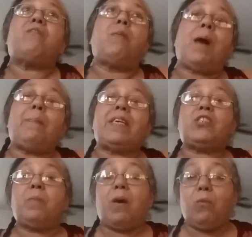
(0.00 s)
from my
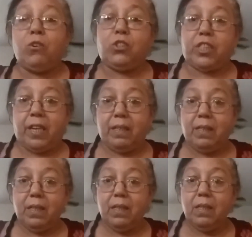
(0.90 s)
bed to my wheelchair.
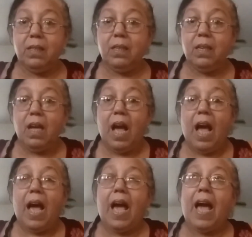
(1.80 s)

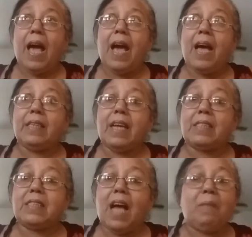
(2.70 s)
And
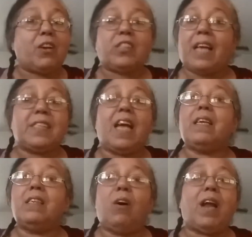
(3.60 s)
I
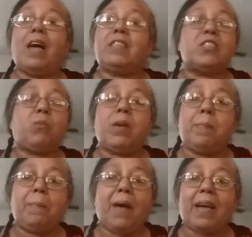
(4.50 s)
said, Lord, I just want
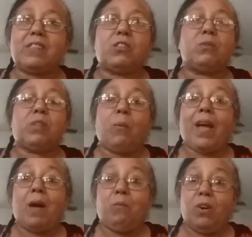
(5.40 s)
to be back to the
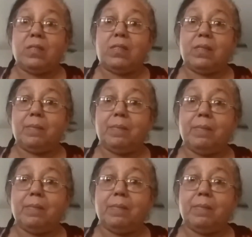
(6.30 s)
way I was.